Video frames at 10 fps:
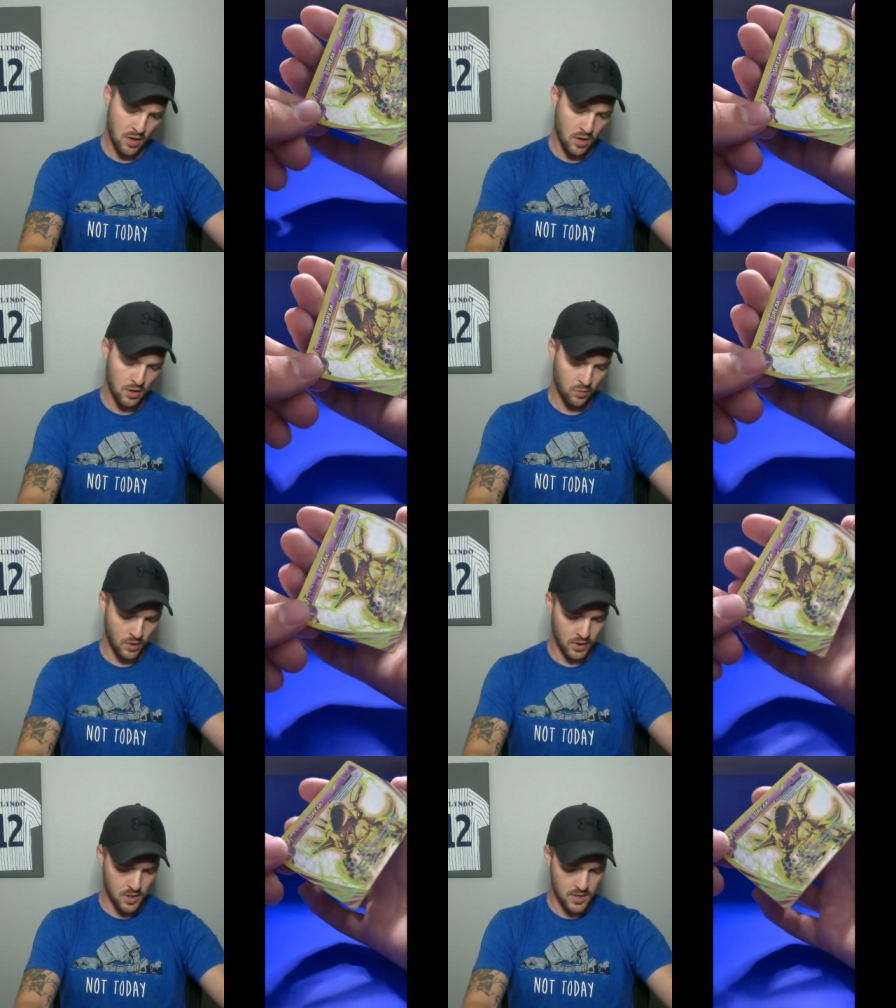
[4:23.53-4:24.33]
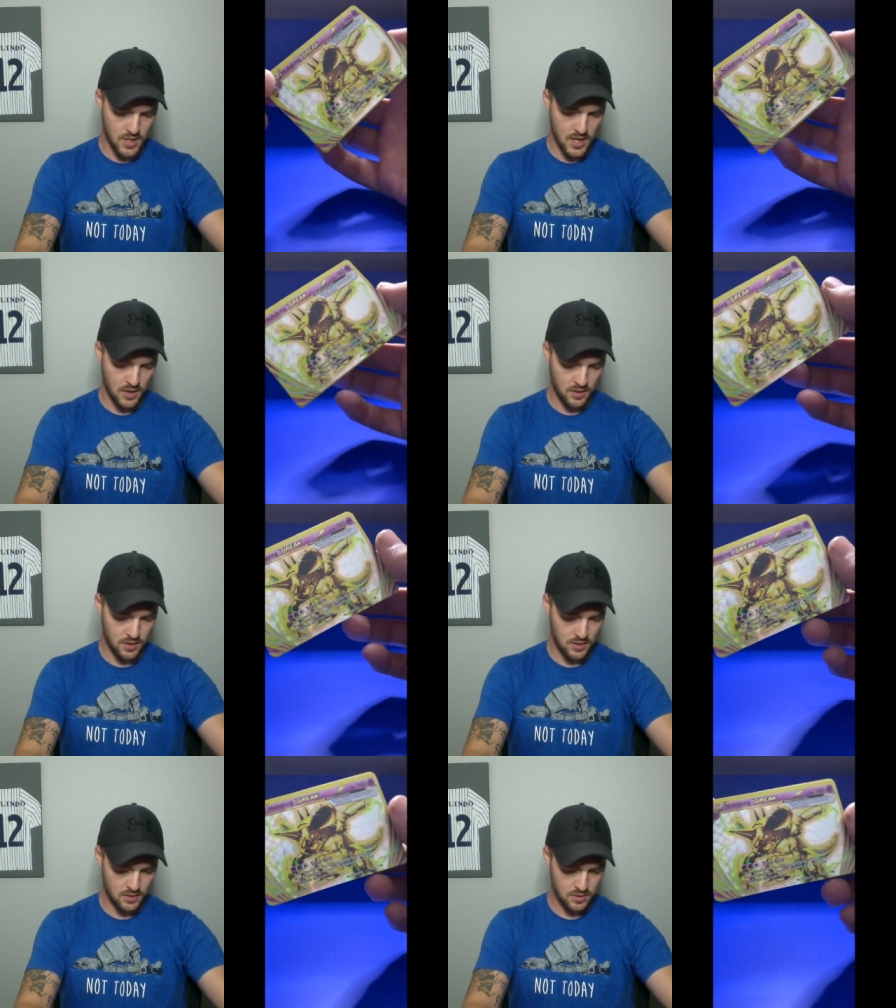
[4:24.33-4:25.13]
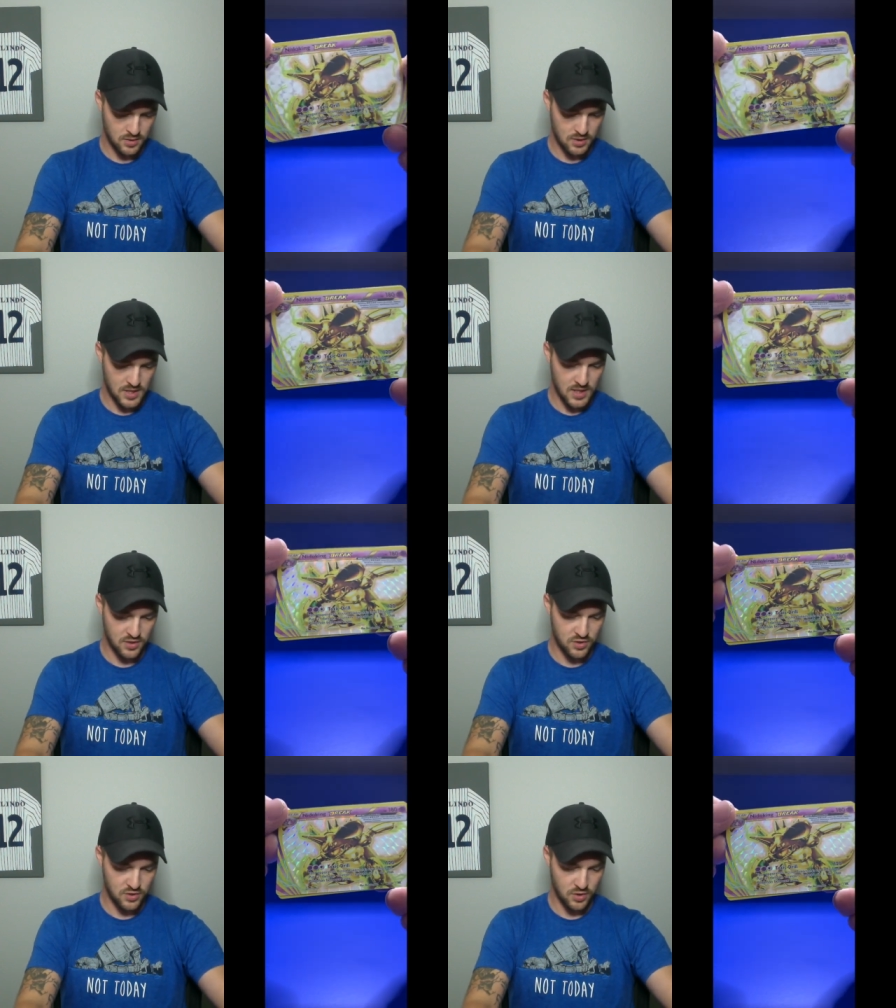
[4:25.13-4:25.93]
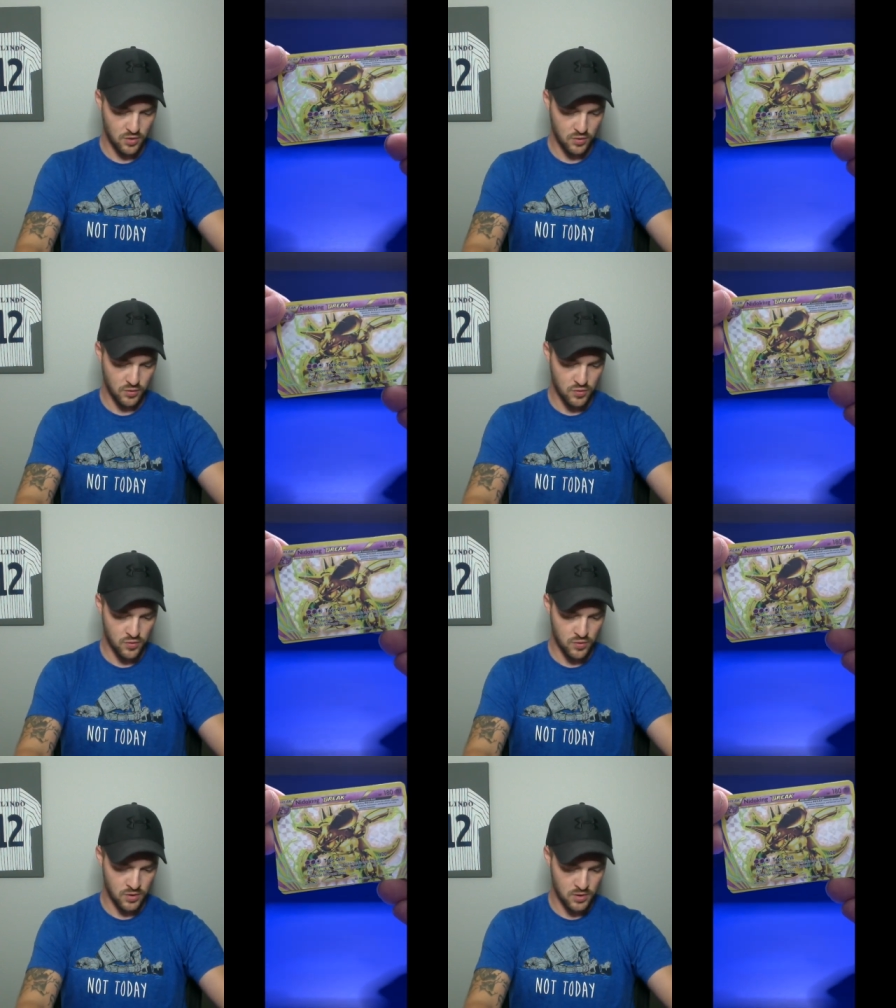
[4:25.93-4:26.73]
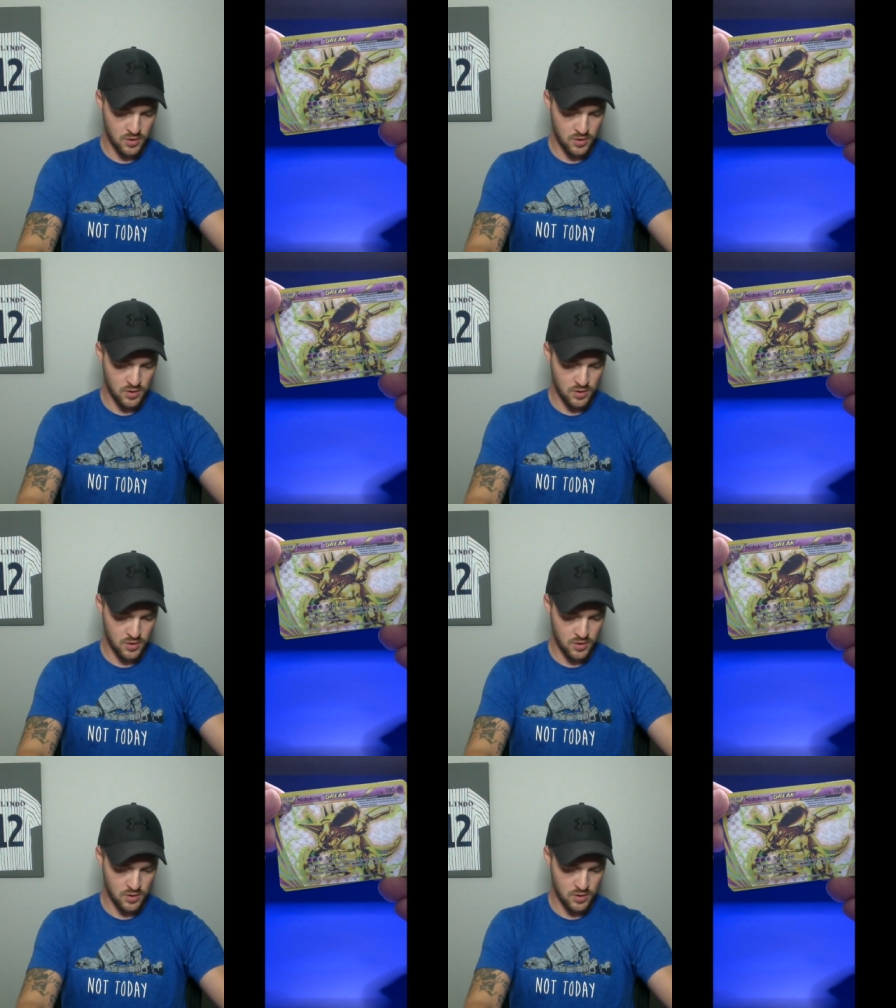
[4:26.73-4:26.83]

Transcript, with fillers: artwork on that. That is so cool.